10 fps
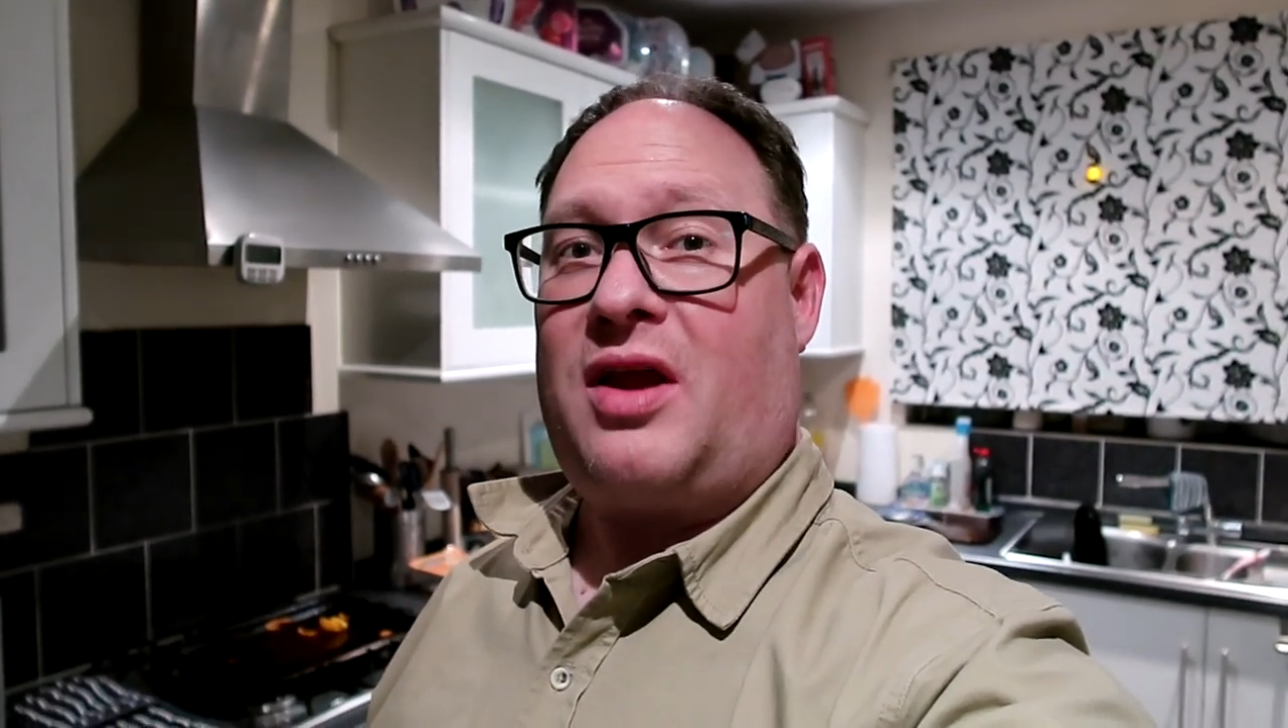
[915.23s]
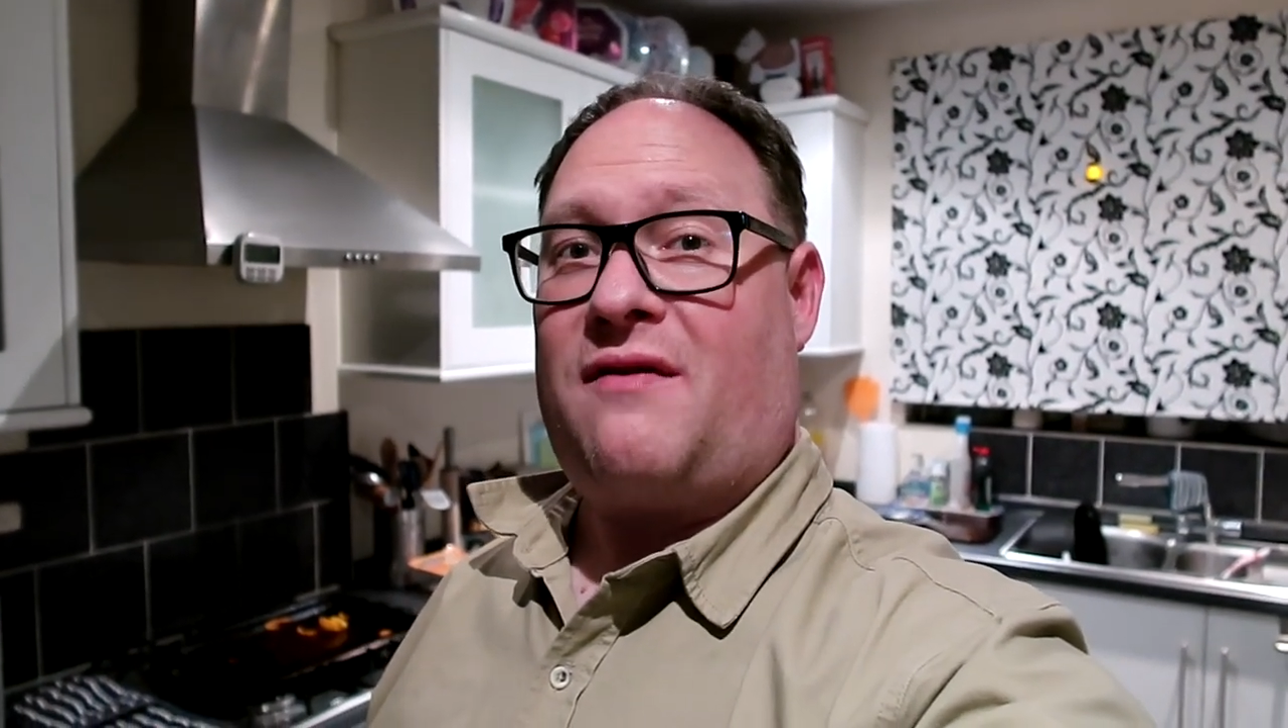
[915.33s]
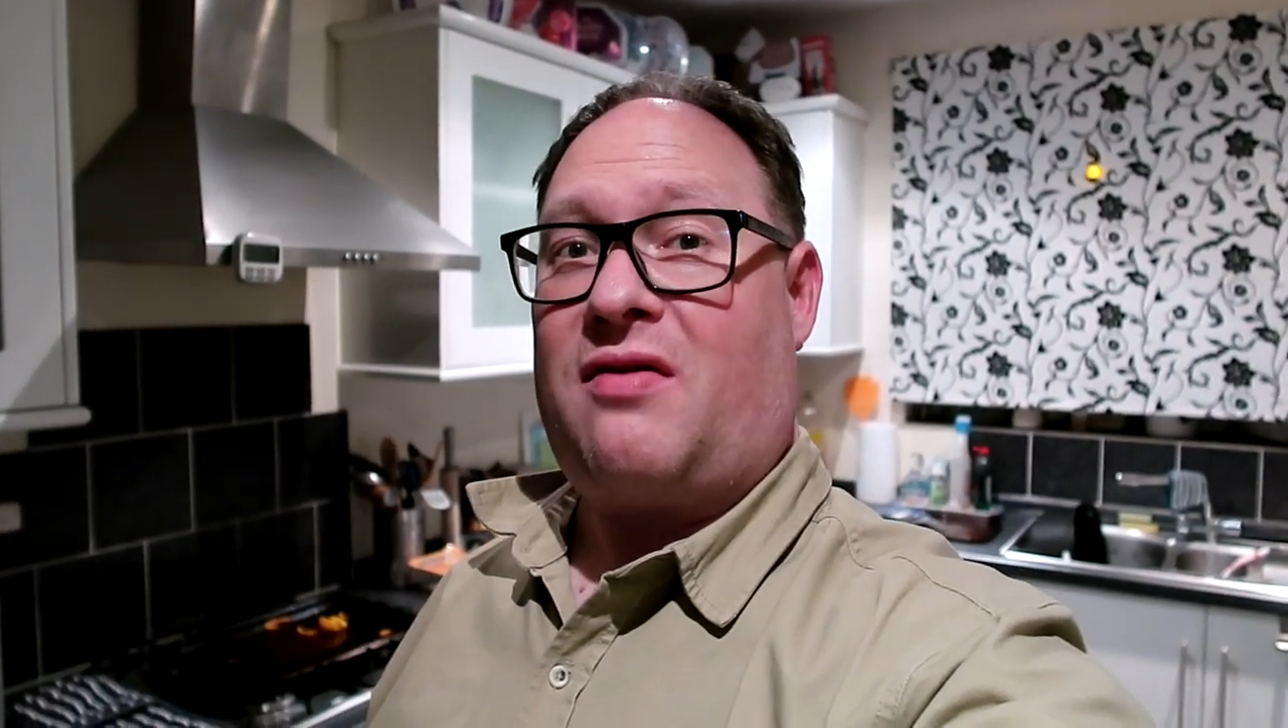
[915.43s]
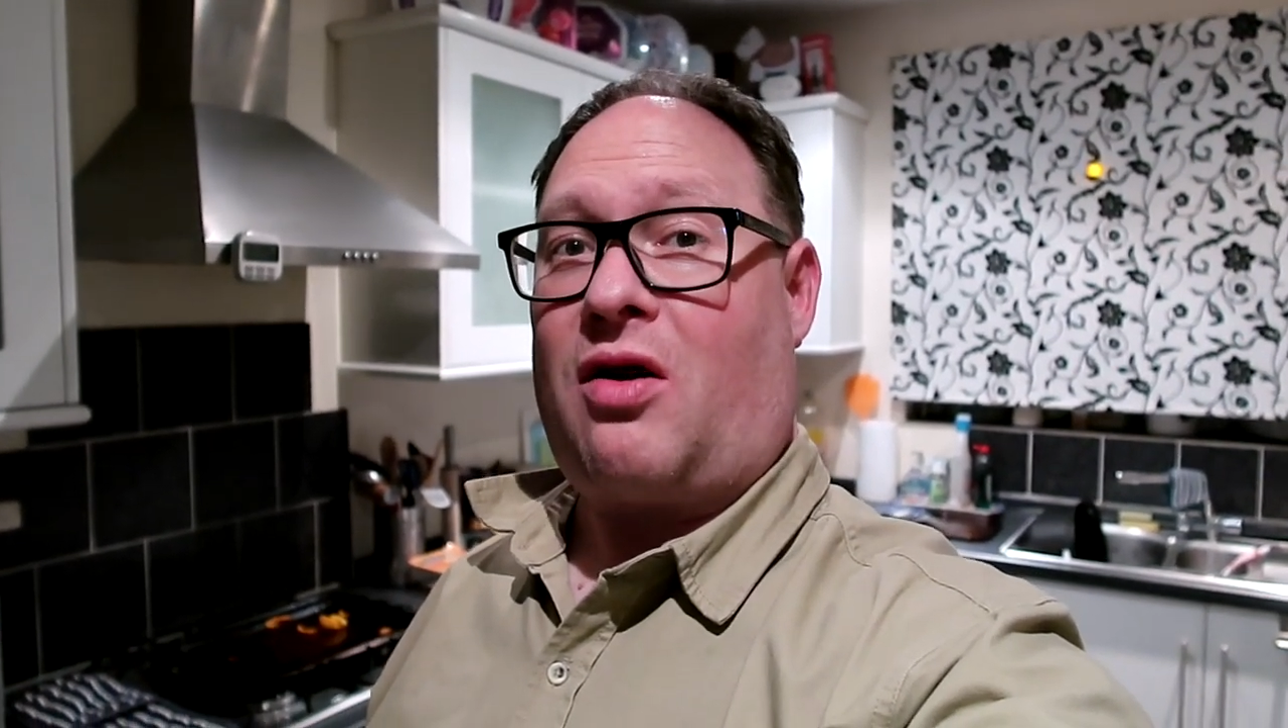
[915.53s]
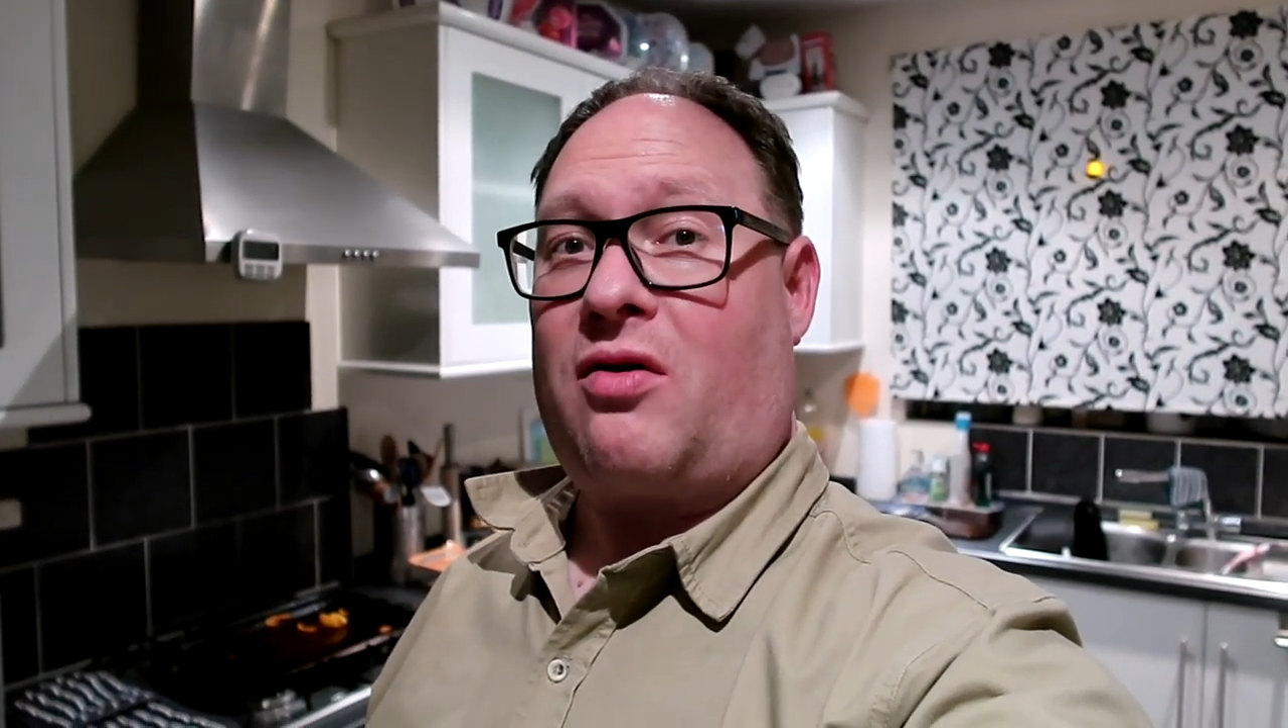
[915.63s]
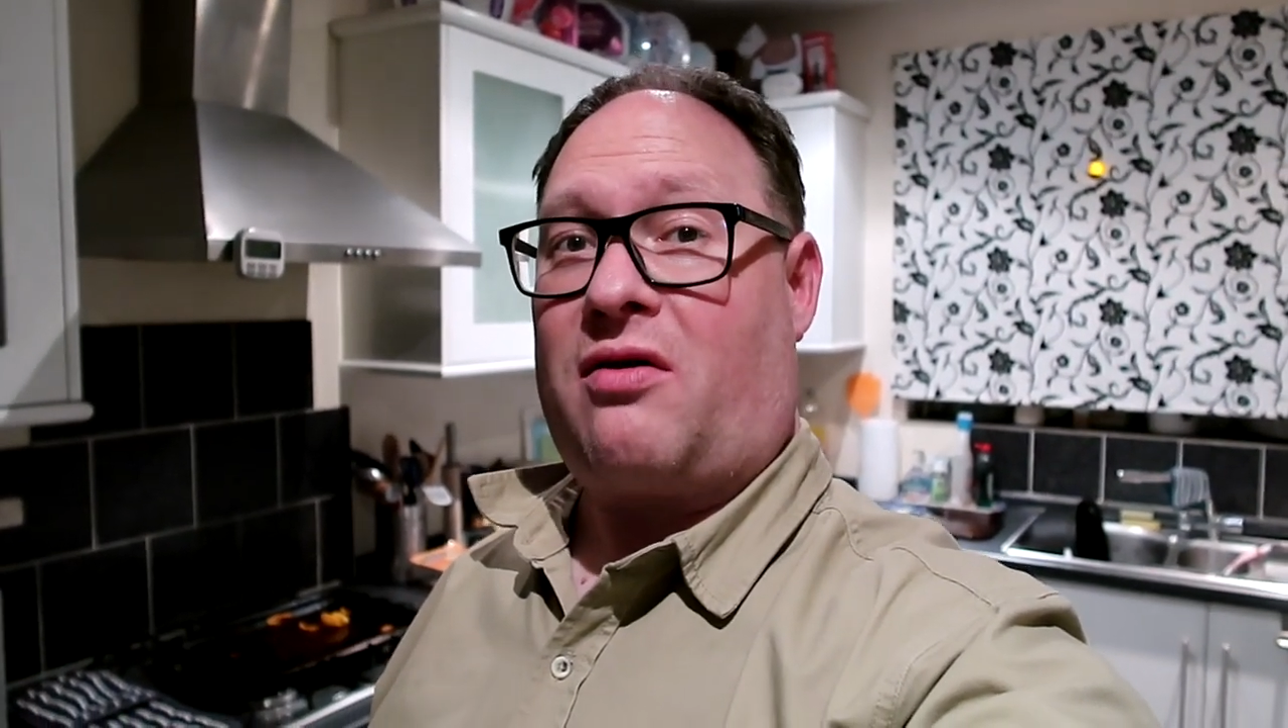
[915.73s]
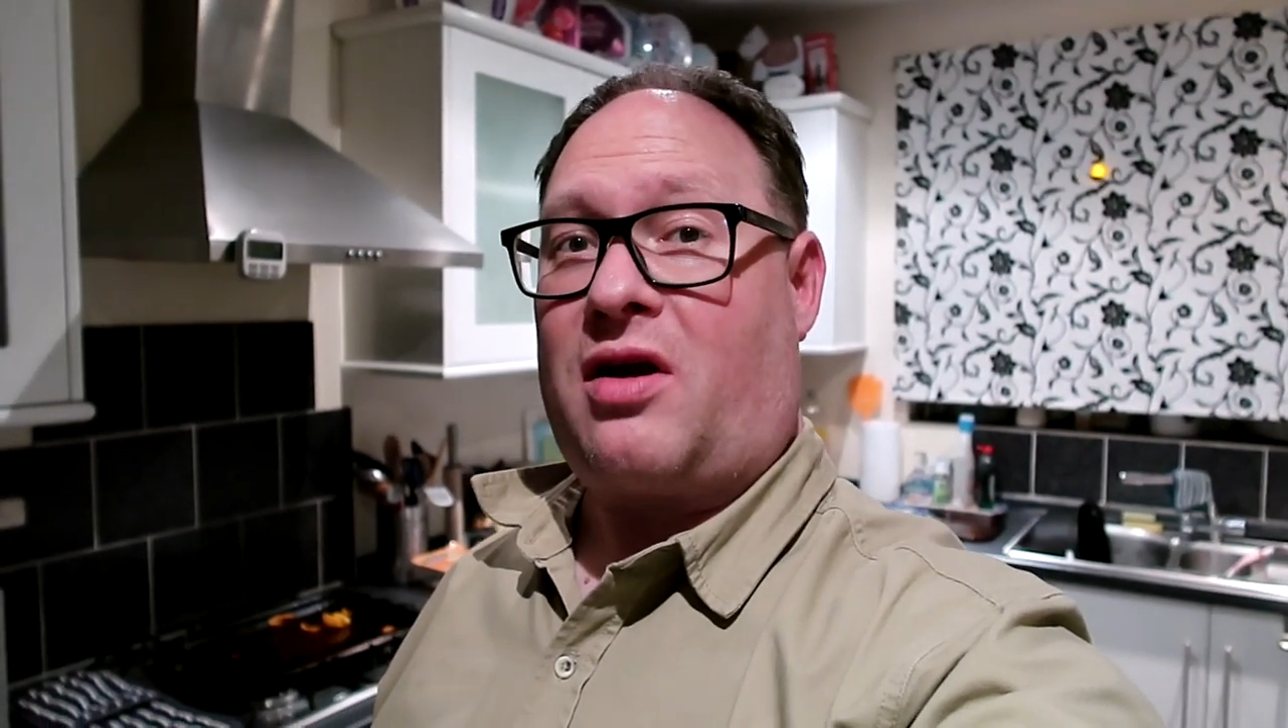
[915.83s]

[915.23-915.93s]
these vlogs